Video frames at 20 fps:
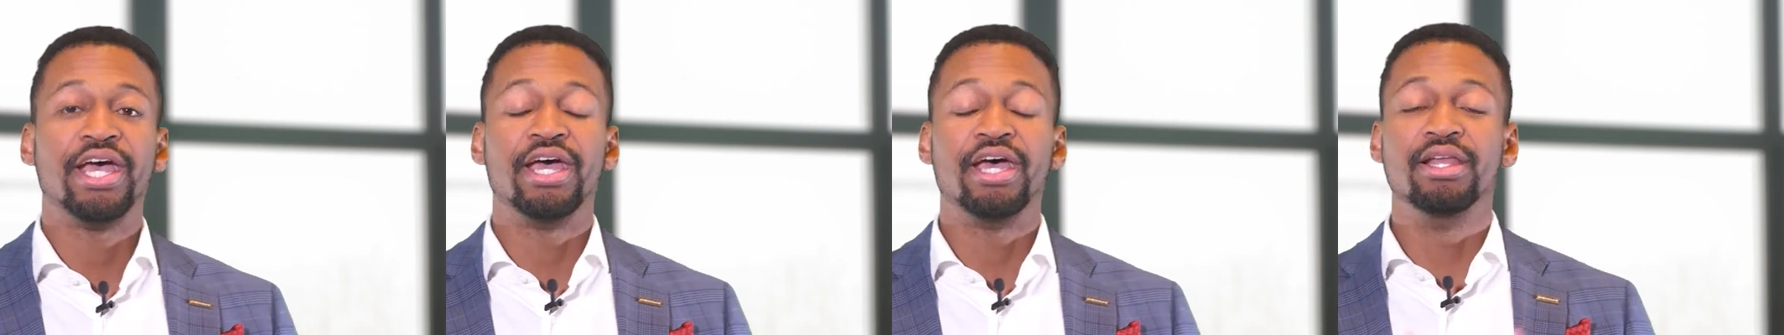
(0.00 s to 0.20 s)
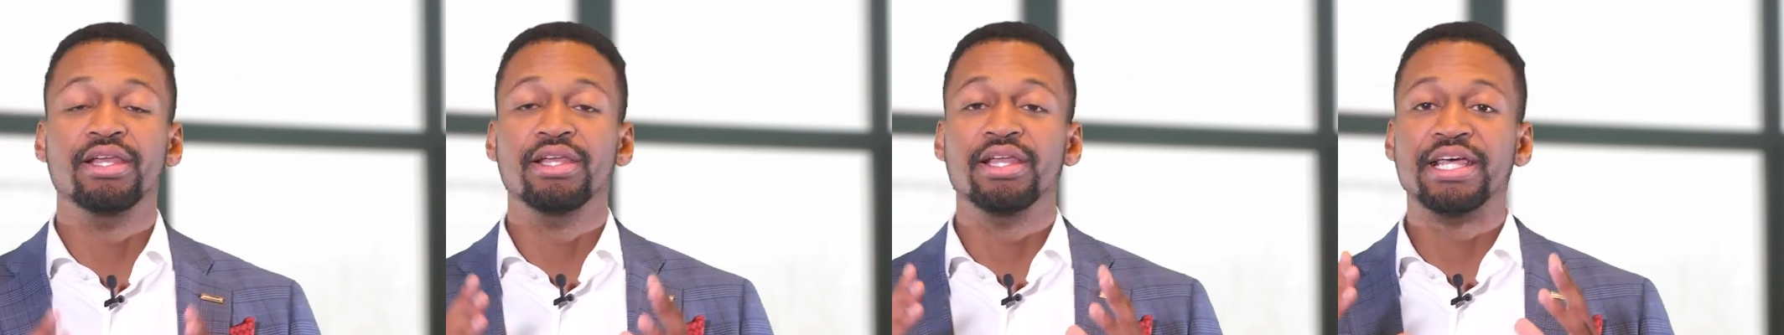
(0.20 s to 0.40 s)

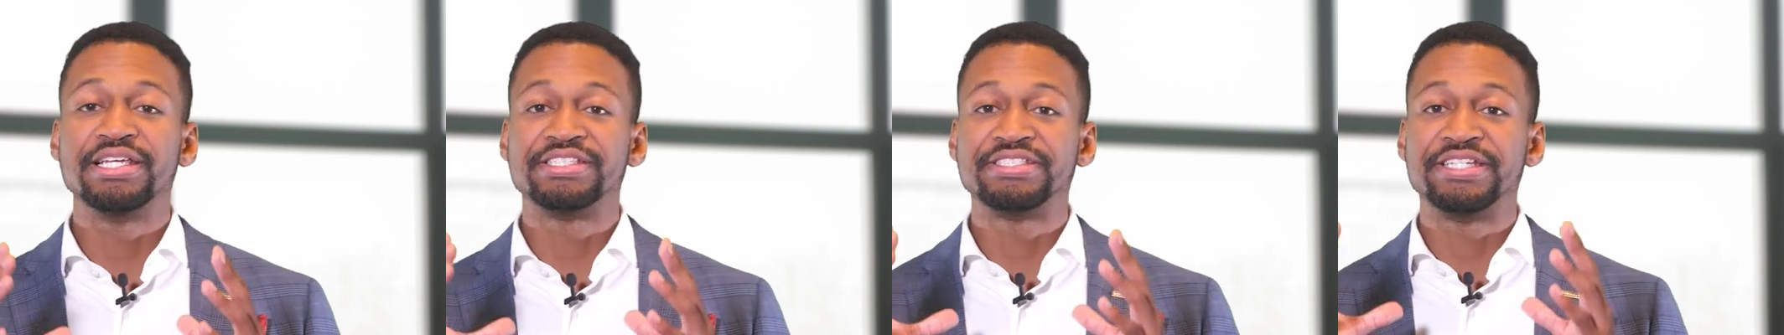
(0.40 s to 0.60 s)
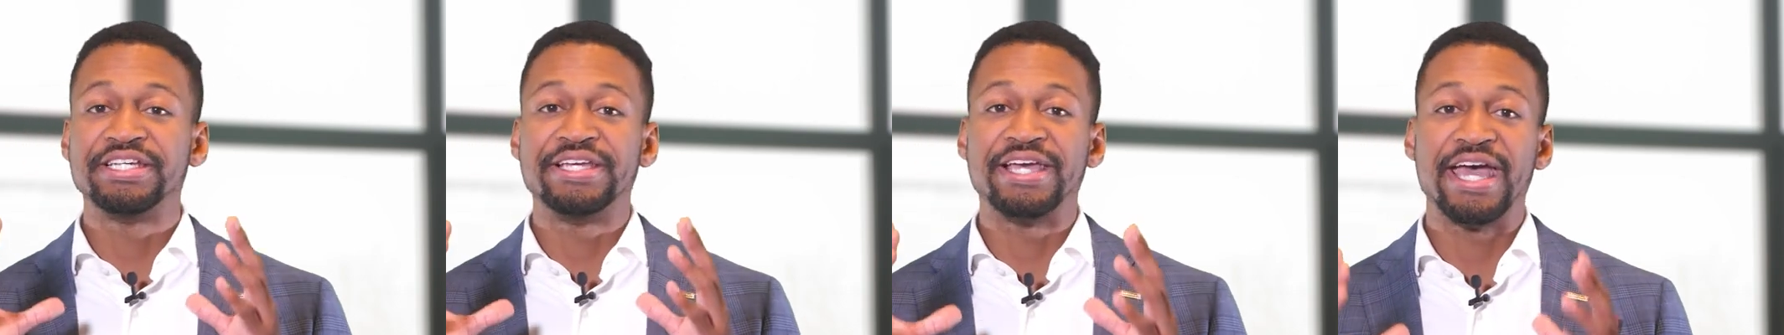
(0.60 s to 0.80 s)

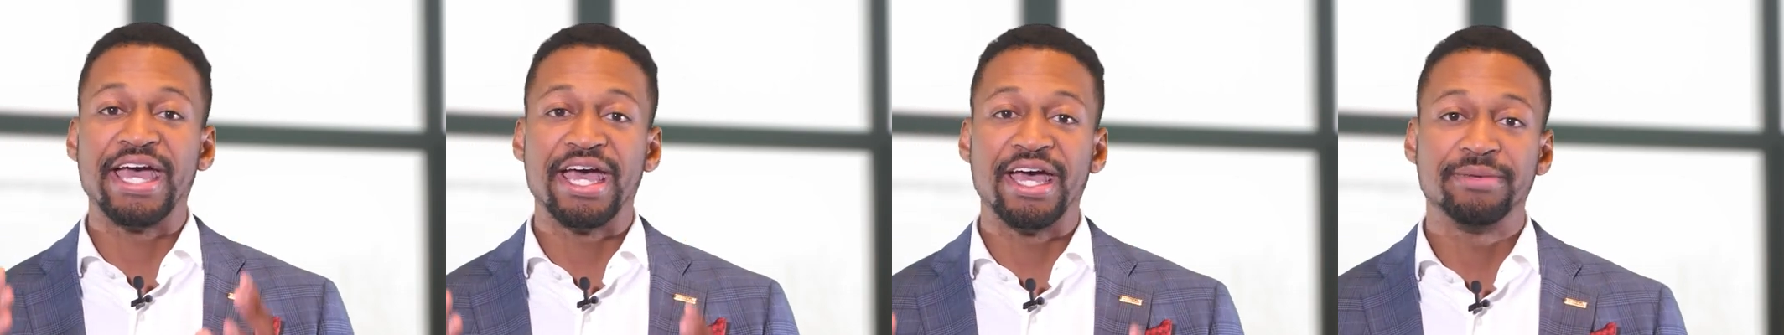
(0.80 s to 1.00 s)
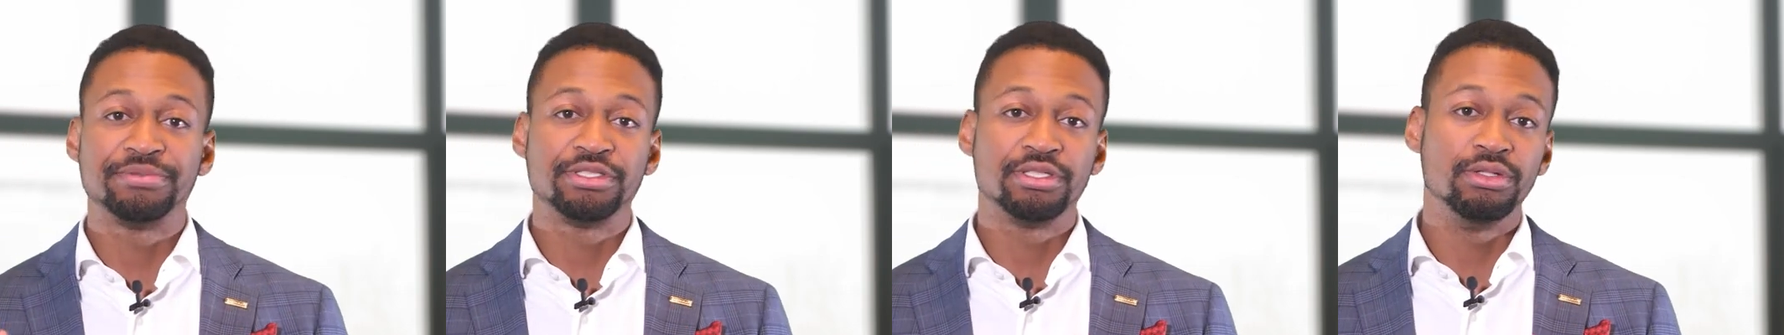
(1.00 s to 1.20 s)
unless they
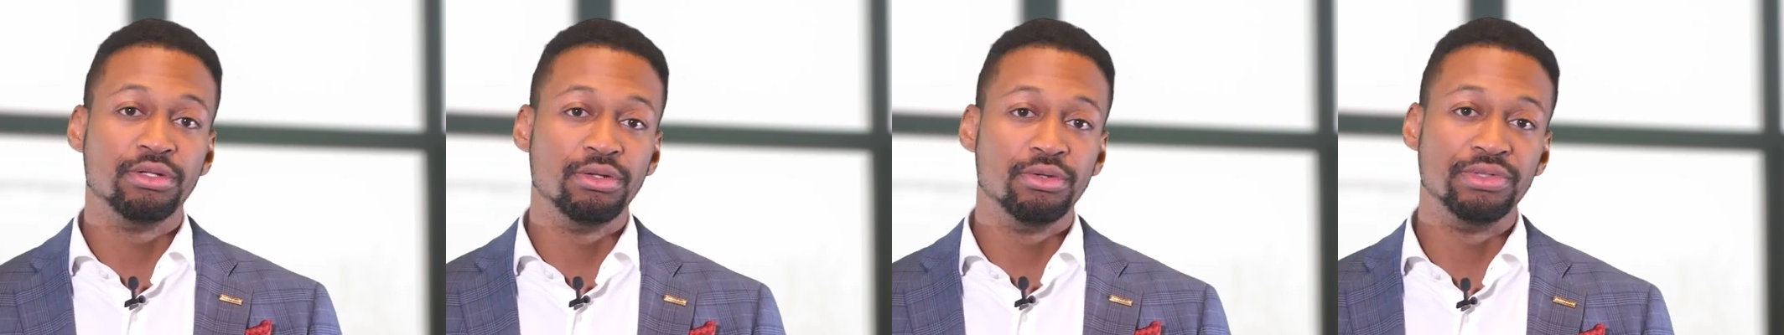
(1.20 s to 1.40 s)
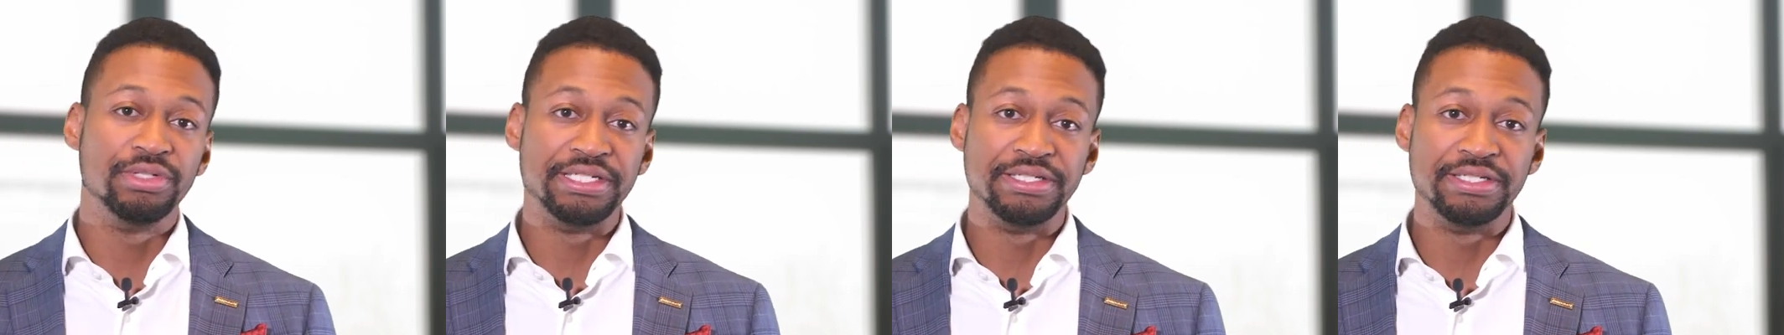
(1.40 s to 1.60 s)

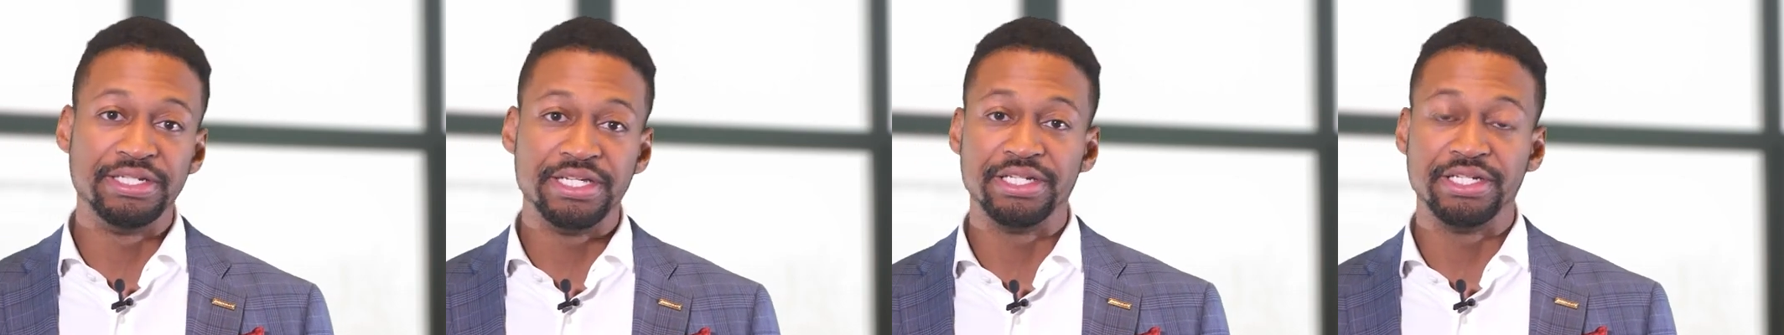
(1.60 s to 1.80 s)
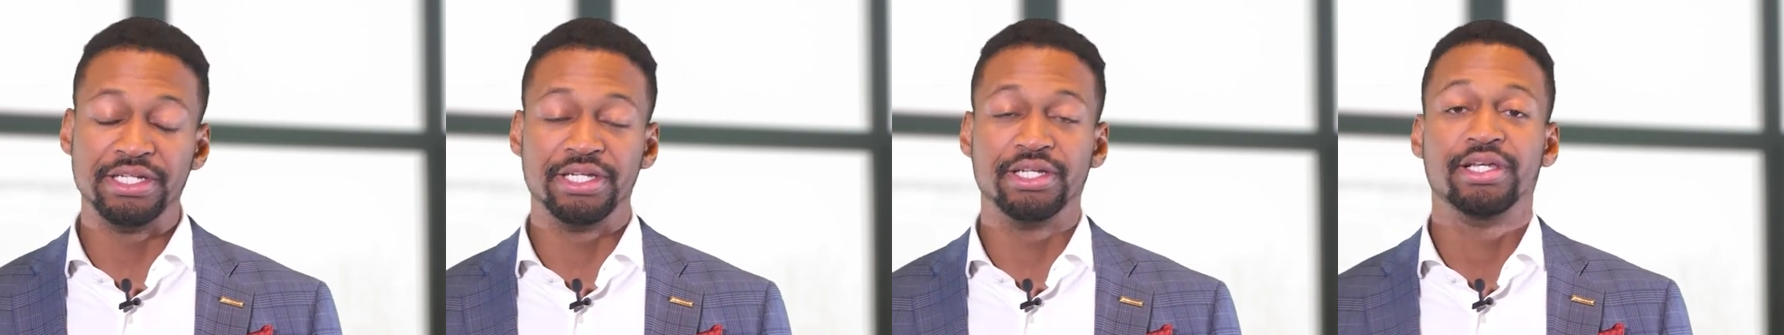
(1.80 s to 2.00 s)
absolutely
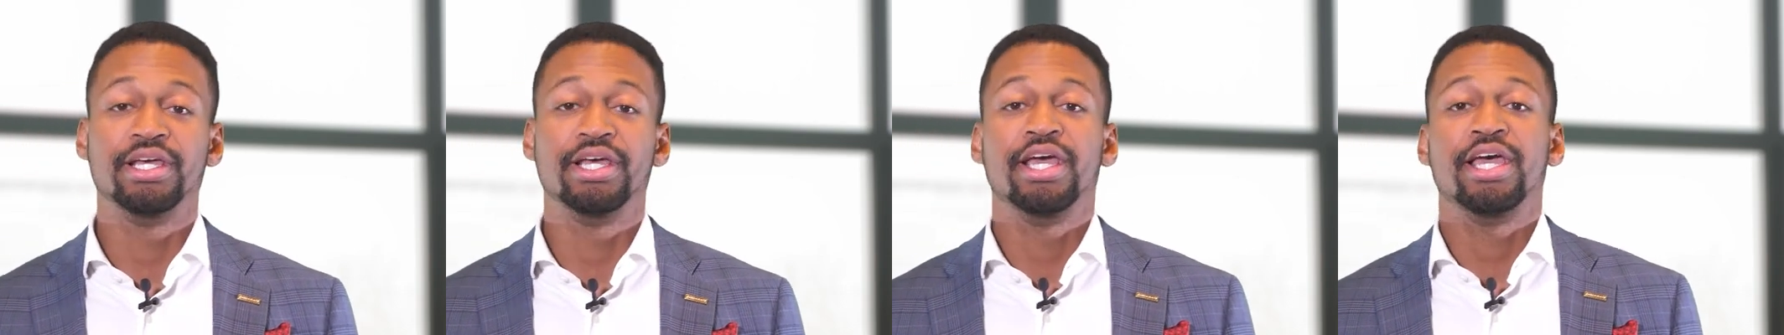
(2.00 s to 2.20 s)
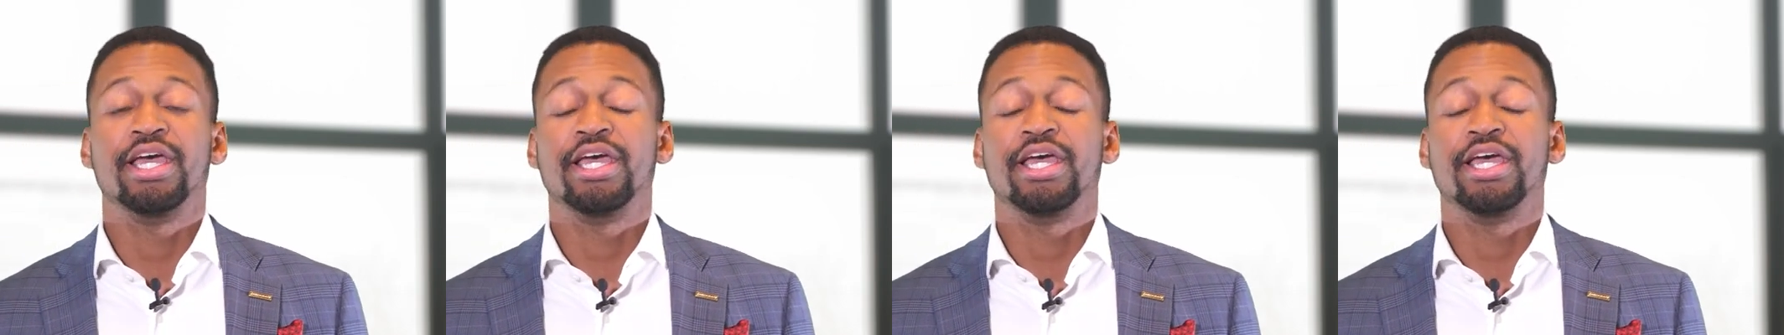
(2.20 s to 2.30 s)
need it.